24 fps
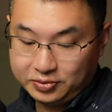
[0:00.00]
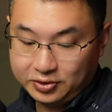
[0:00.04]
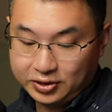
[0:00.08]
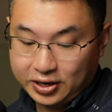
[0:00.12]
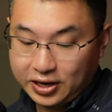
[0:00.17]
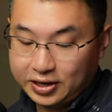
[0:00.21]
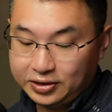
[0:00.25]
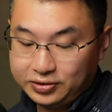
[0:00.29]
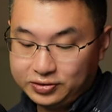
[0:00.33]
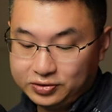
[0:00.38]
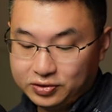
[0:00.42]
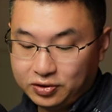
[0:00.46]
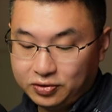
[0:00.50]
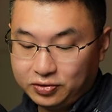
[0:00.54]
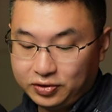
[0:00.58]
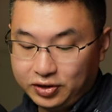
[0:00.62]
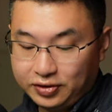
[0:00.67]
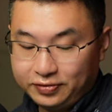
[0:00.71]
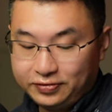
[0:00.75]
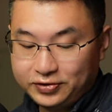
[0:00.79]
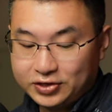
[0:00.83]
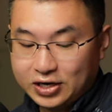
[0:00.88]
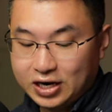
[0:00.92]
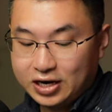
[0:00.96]
Okay, so
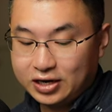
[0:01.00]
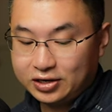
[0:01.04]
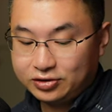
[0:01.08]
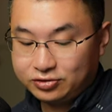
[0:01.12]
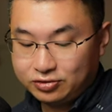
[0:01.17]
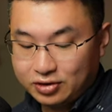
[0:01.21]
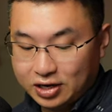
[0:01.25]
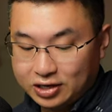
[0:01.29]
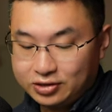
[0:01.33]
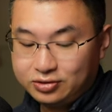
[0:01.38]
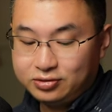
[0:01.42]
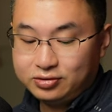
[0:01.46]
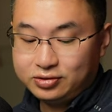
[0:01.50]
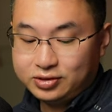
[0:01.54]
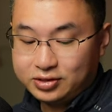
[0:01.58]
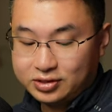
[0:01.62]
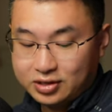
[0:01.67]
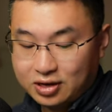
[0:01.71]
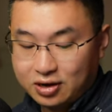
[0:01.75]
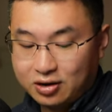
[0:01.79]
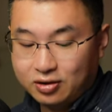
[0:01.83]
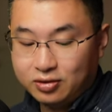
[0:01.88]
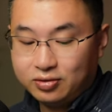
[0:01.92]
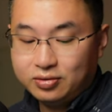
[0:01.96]
if China tries to
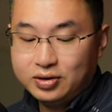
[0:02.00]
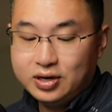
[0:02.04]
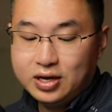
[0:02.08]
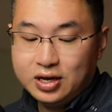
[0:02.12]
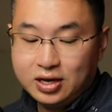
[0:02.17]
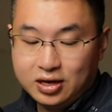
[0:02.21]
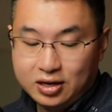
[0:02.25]
sell